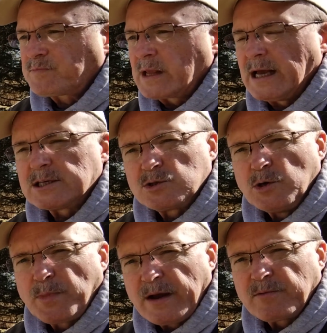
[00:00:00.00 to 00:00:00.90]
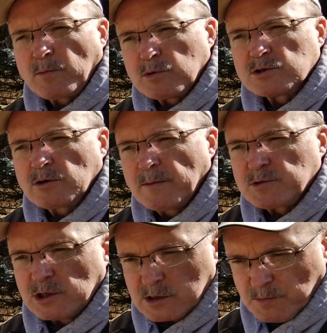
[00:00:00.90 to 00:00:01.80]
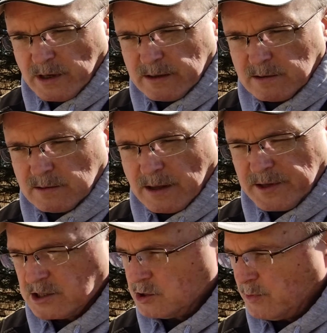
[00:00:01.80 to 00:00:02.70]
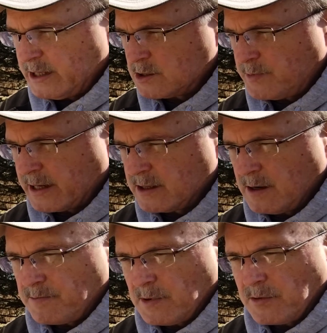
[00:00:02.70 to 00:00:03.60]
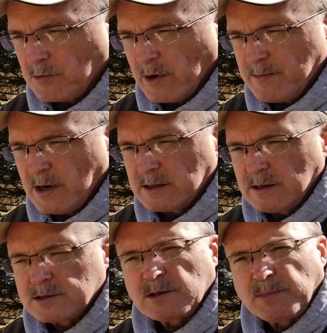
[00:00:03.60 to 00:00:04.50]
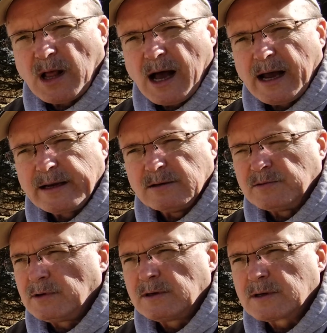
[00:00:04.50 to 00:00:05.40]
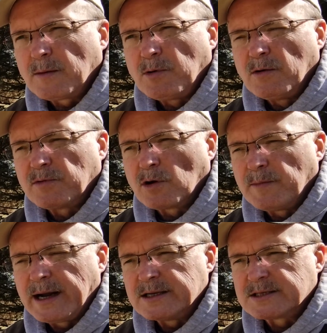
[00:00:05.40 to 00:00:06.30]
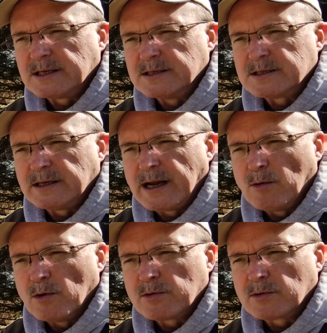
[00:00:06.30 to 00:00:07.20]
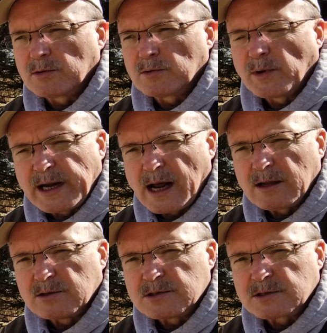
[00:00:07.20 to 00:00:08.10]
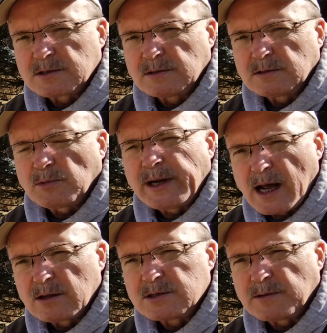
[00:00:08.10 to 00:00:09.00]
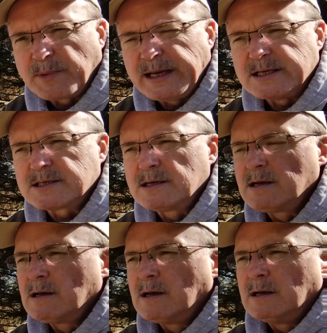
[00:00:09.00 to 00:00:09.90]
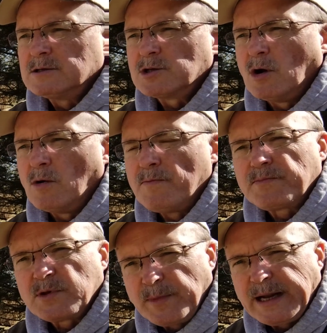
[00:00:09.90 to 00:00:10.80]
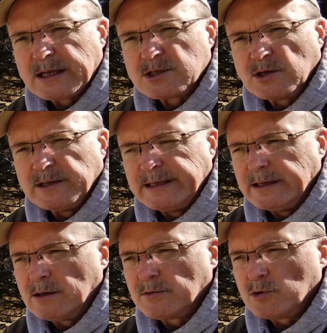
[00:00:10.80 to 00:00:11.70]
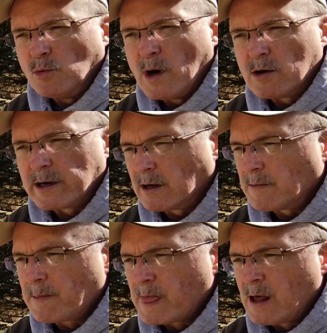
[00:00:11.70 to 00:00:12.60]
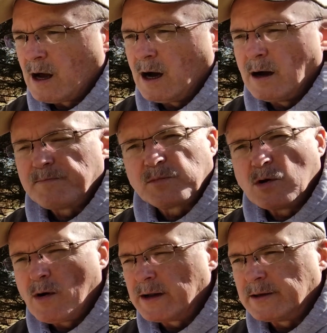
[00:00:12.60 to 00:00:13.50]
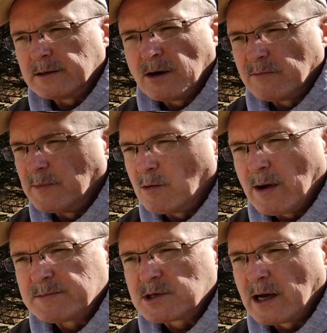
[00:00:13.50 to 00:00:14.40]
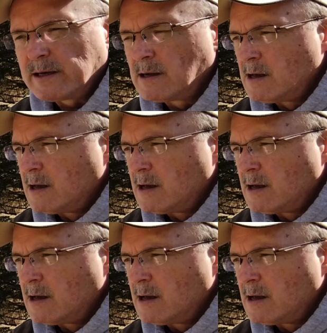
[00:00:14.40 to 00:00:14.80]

Yes, you pay for prescriptions, but I think we just picked up a 3-month supply of a couple of her medicines, and they were $3 a piece. So to me that's a good deal through WellCare. Go on the government website,